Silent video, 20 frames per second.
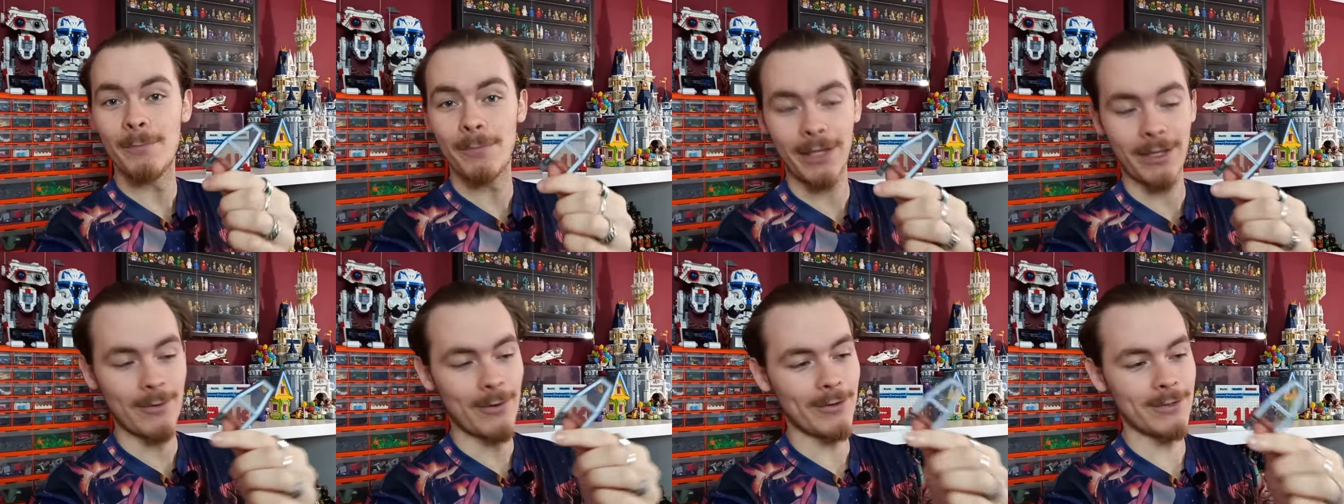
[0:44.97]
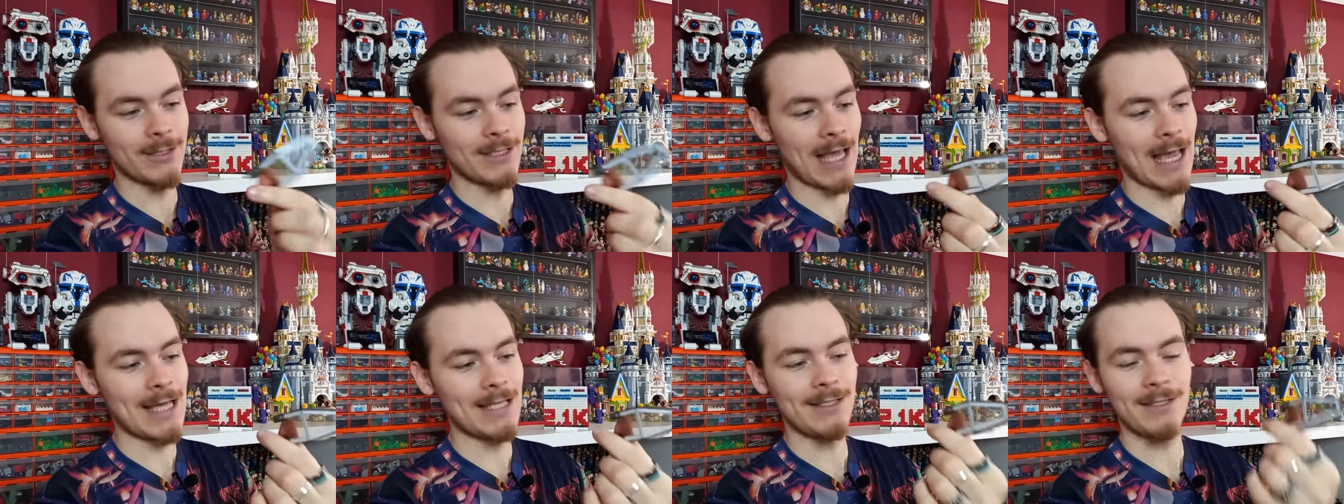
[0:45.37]

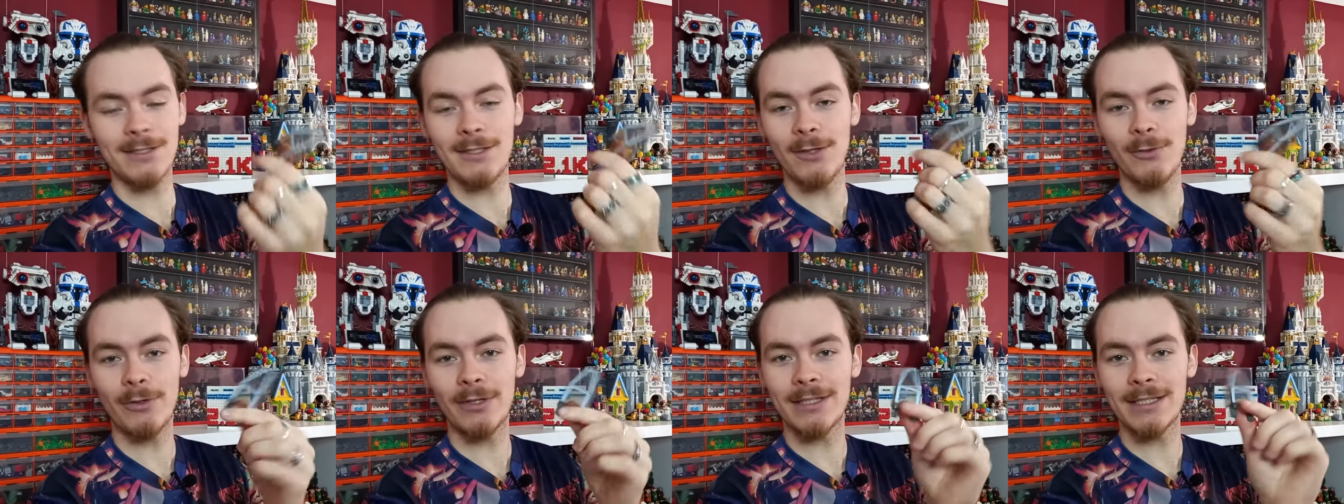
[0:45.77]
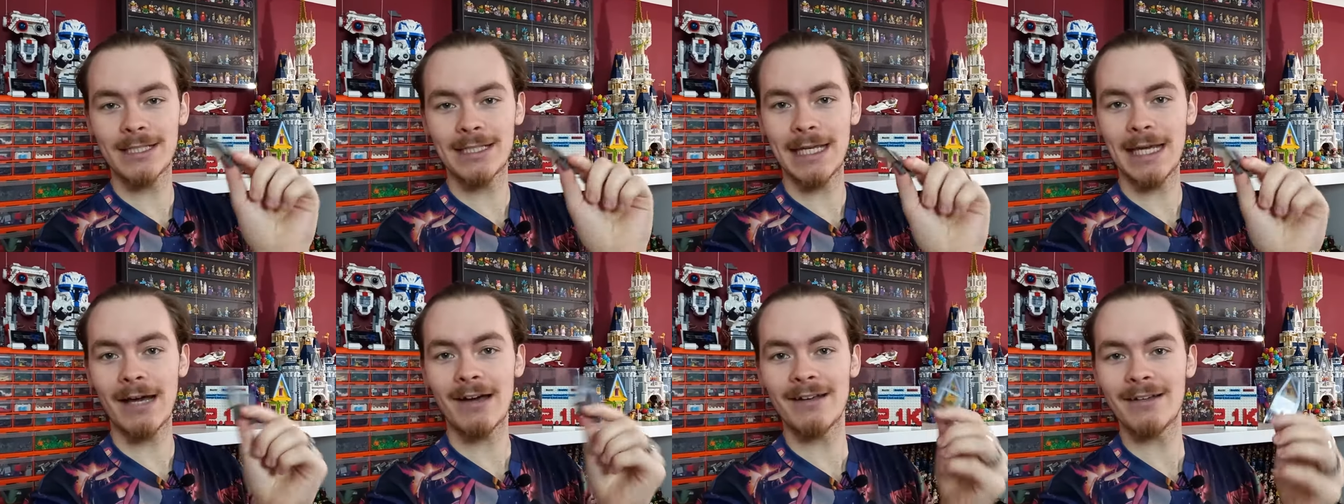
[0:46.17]
because as you can
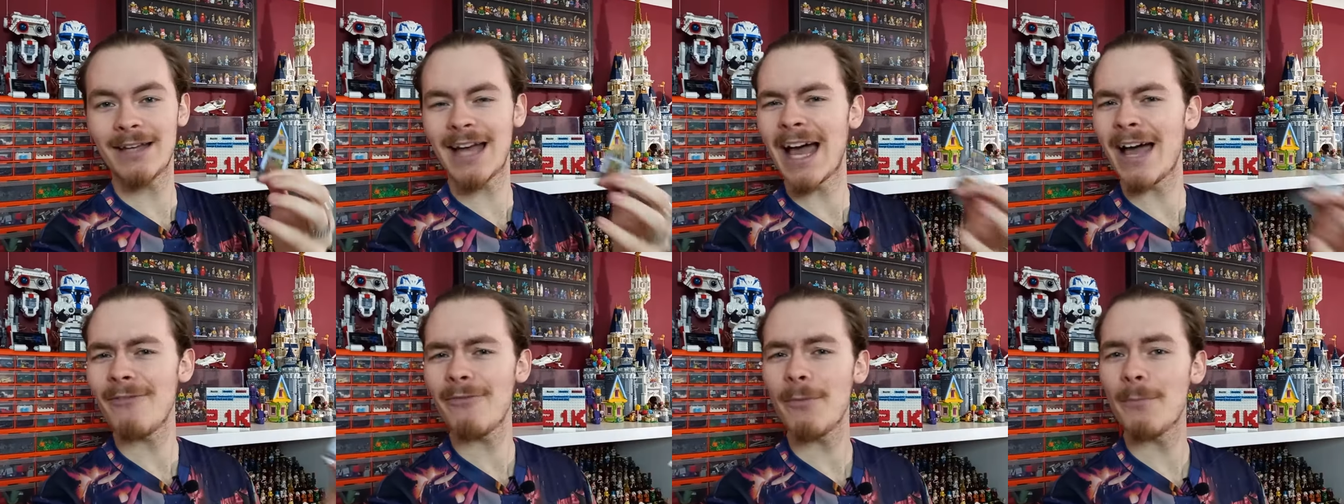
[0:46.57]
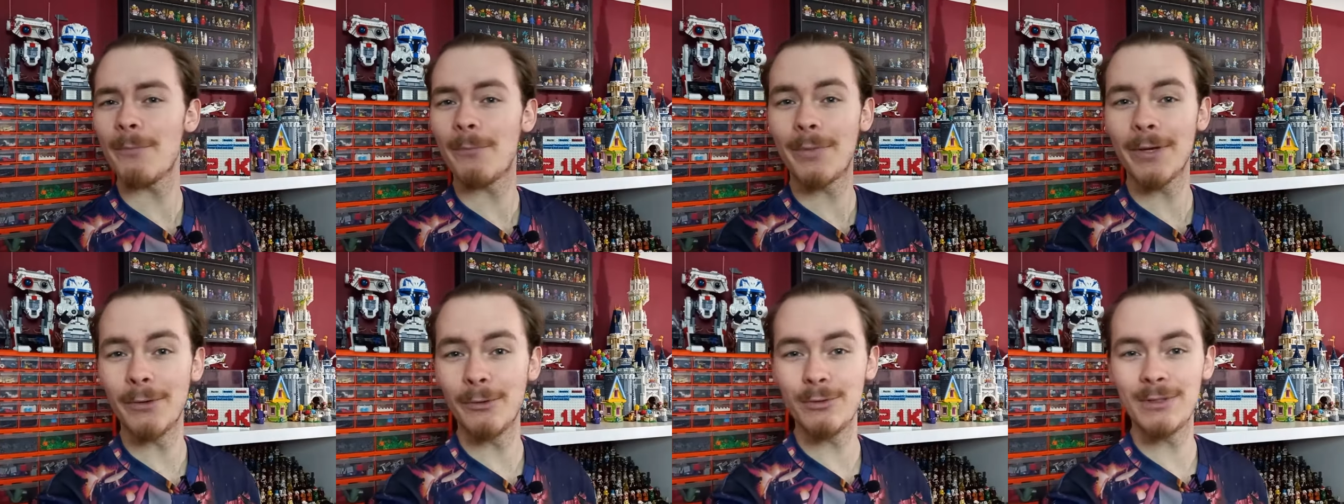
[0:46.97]
see, I
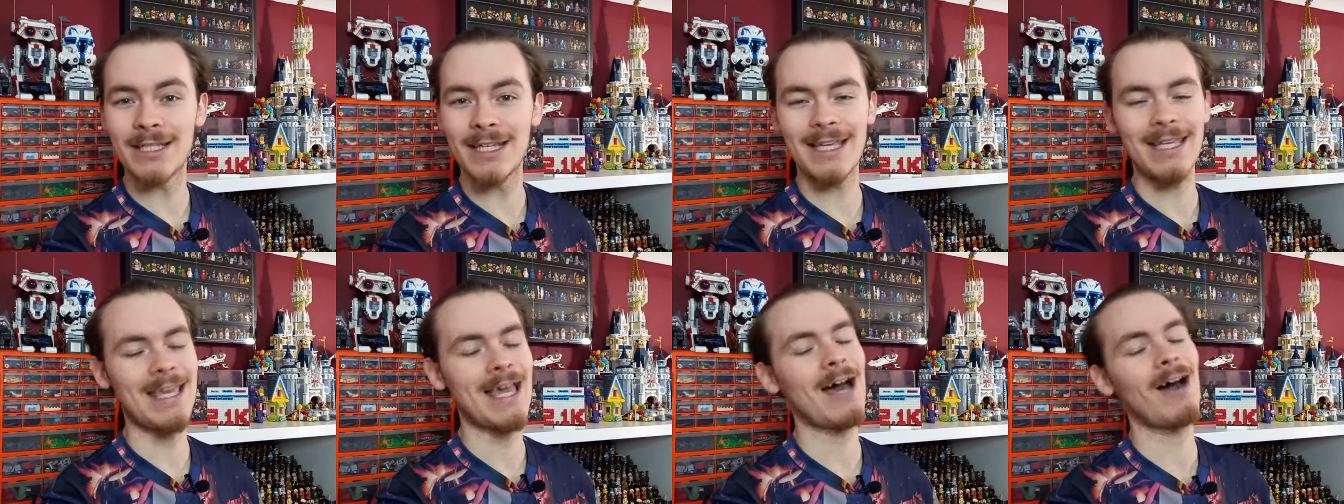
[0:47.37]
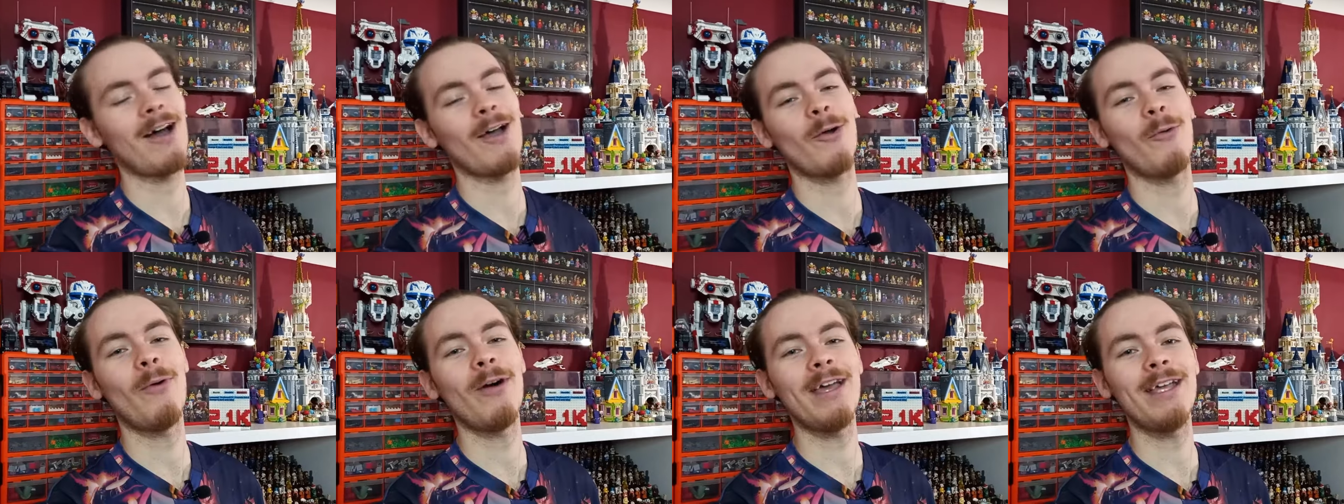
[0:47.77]
haven't built it yet. I
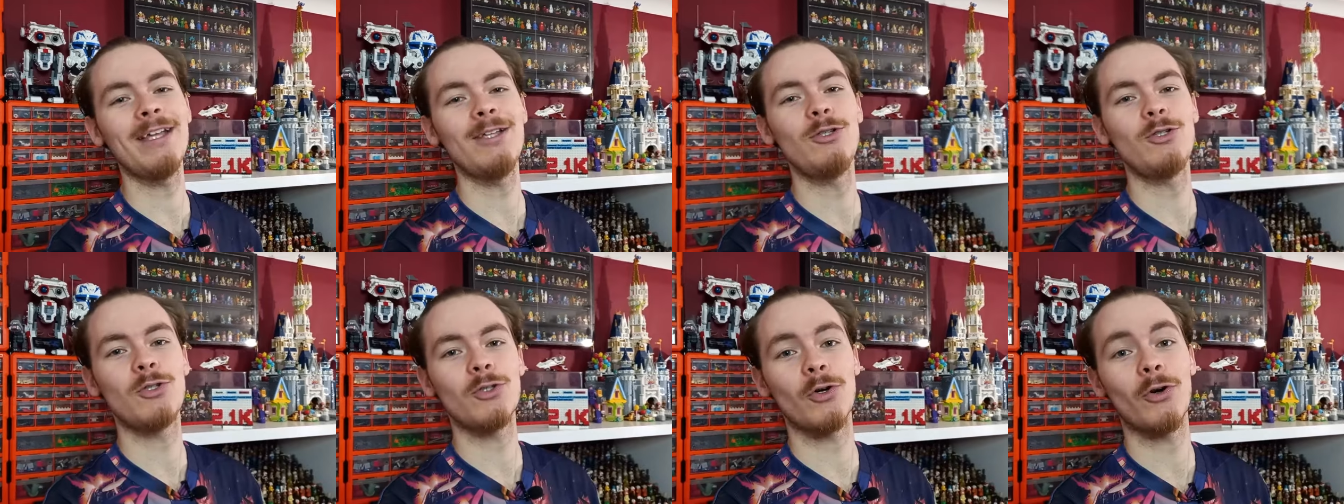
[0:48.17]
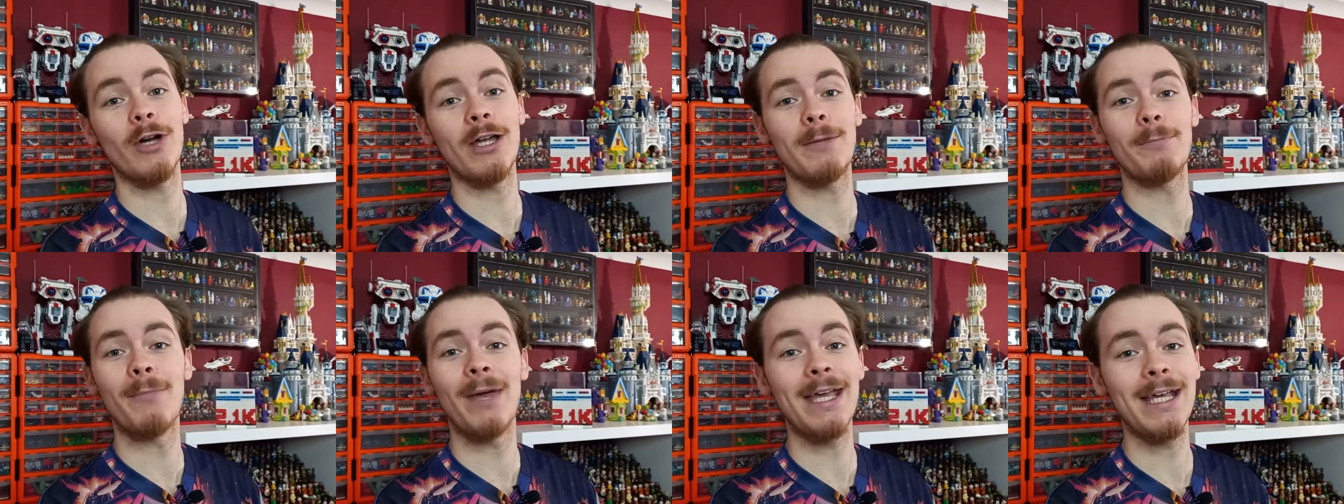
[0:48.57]
quite
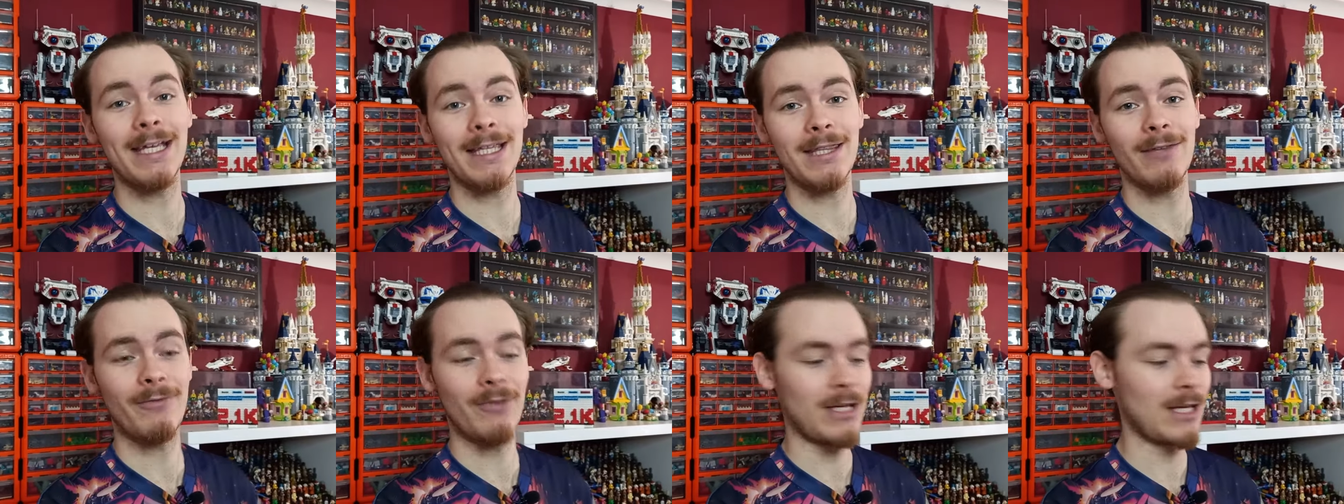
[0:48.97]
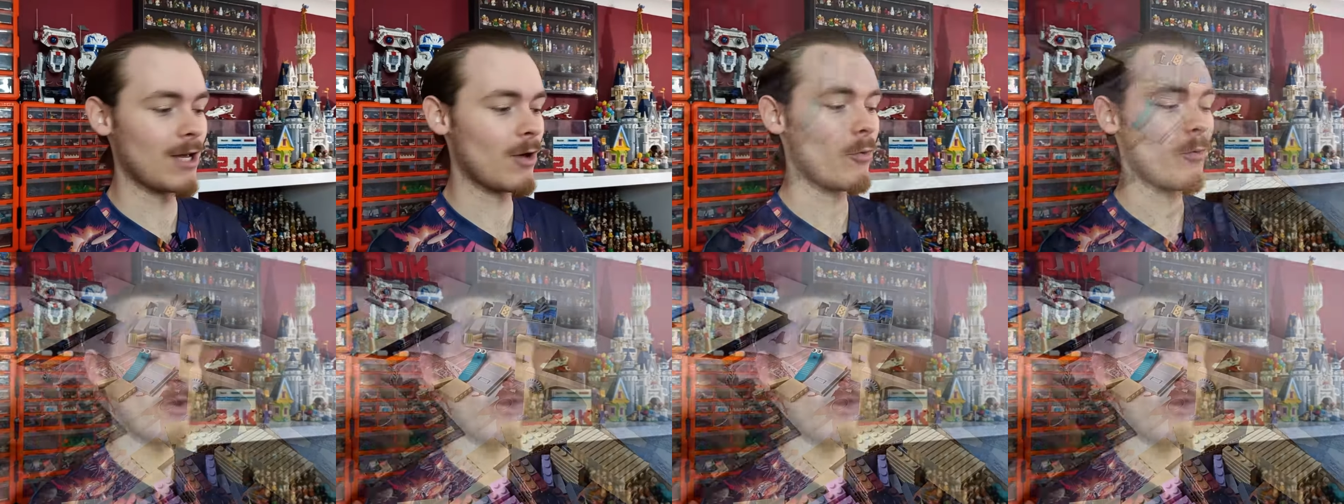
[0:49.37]
enjoyed making the video